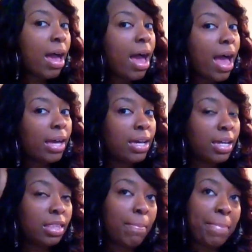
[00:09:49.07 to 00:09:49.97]
I
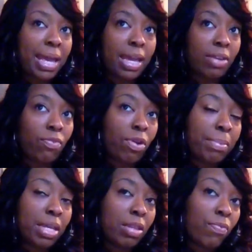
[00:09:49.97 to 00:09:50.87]
cut the band from
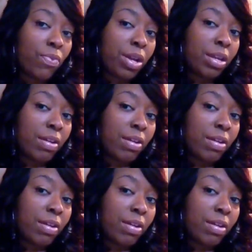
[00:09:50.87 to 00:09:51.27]
in the front